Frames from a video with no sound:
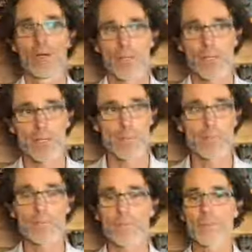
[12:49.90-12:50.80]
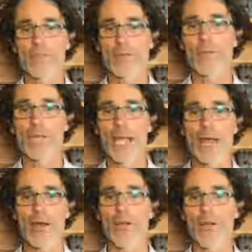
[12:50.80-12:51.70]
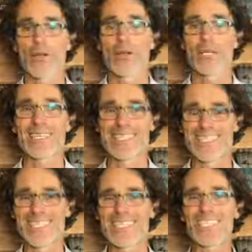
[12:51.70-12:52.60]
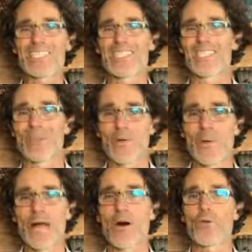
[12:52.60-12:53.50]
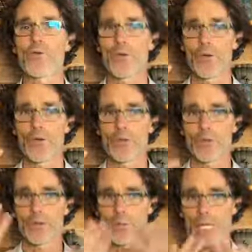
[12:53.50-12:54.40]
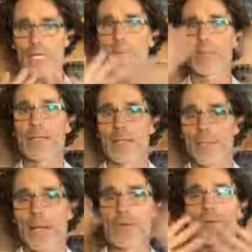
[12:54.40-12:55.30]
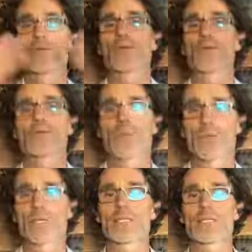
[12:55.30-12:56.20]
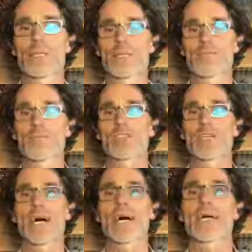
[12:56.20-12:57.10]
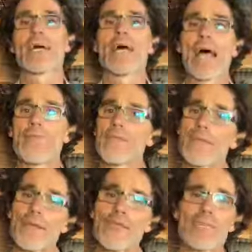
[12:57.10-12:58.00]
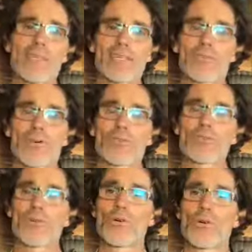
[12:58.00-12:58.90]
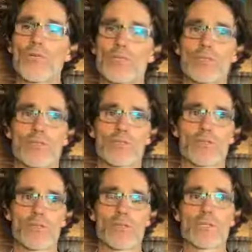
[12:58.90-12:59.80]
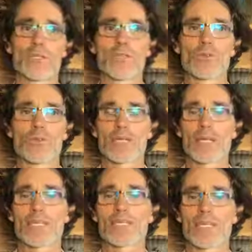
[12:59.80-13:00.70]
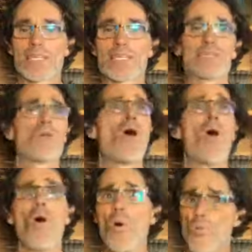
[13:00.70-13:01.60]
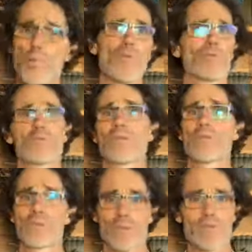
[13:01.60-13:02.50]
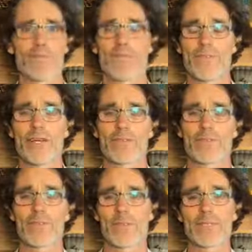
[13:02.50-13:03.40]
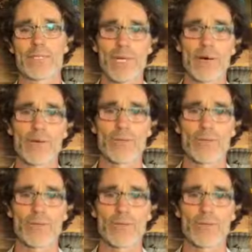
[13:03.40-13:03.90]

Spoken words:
the air conditioned around keeping the microbial communities kind of in check. And then the other thing is also, and this is also something to do intentionally, is open those windows and flush the place out,